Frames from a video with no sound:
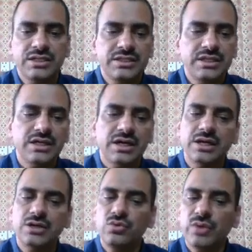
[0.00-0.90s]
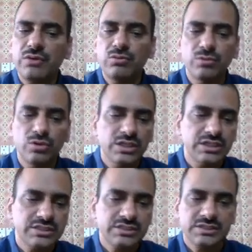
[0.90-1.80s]
There are 12
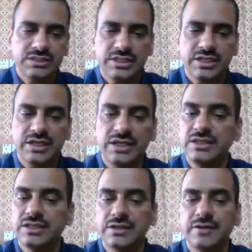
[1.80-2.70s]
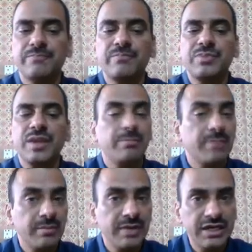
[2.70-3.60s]
molars in the
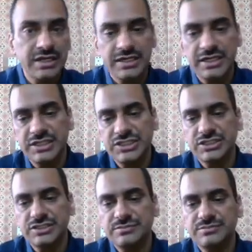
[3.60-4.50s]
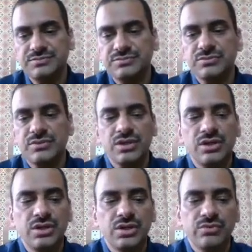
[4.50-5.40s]
permanent dentition
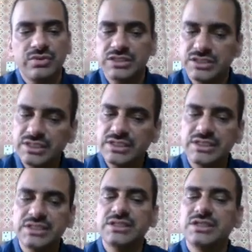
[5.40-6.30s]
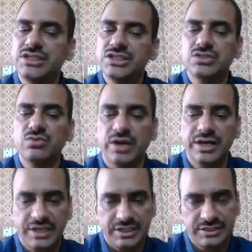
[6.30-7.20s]
with 3 in each
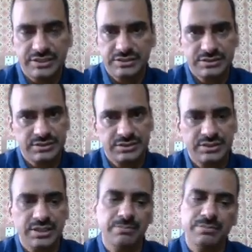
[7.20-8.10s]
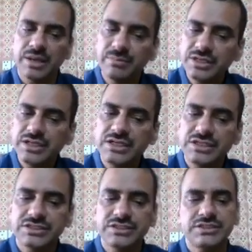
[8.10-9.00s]
quadrant. The primary
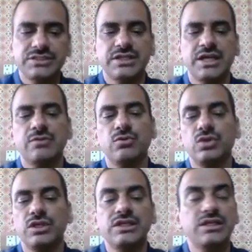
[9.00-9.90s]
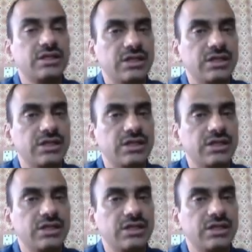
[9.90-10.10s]
dentitions have only